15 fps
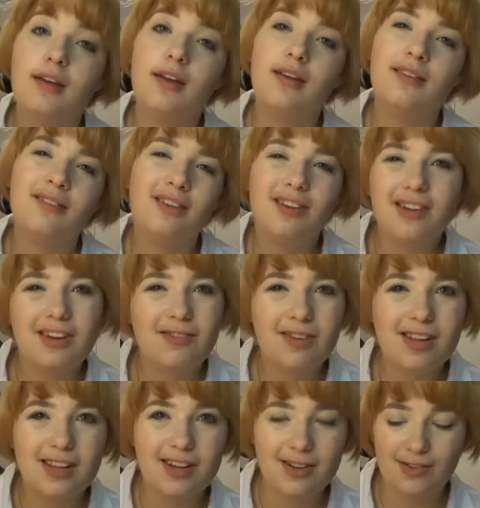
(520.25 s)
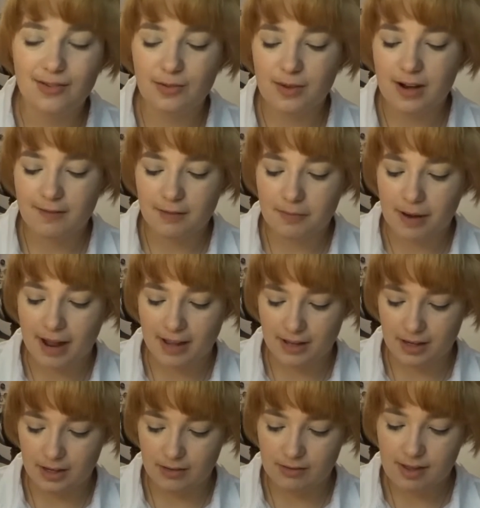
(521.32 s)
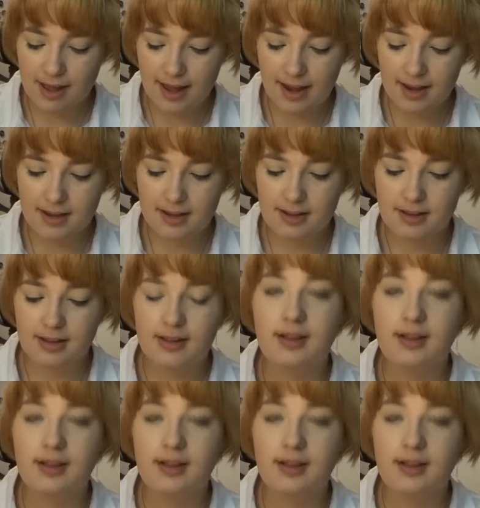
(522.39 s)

So you can really use whatever palette you like.